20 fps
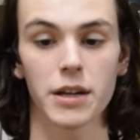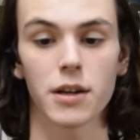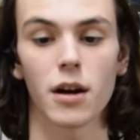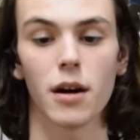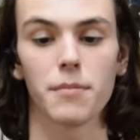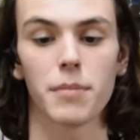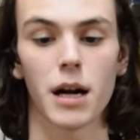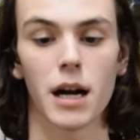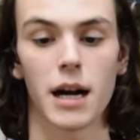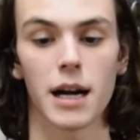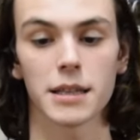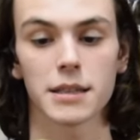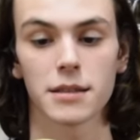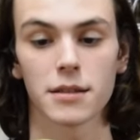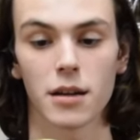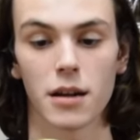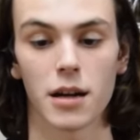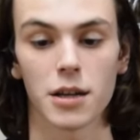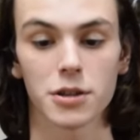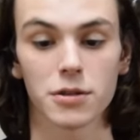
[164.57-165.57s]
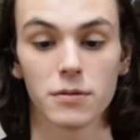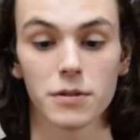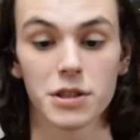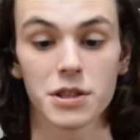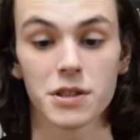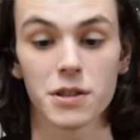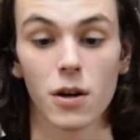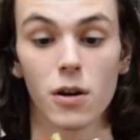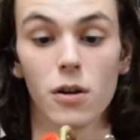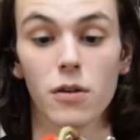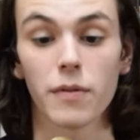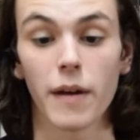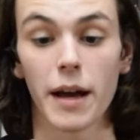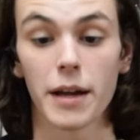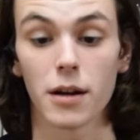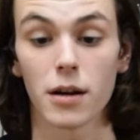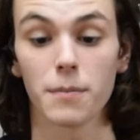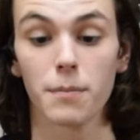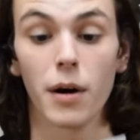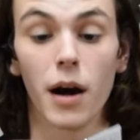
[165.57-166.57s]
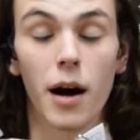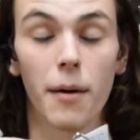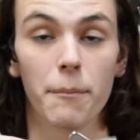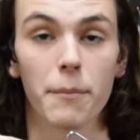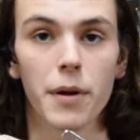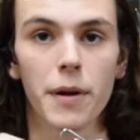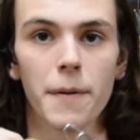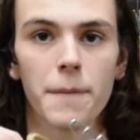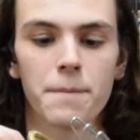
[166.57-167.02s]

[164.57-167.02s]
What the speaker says: compact, our actual stove and our pump.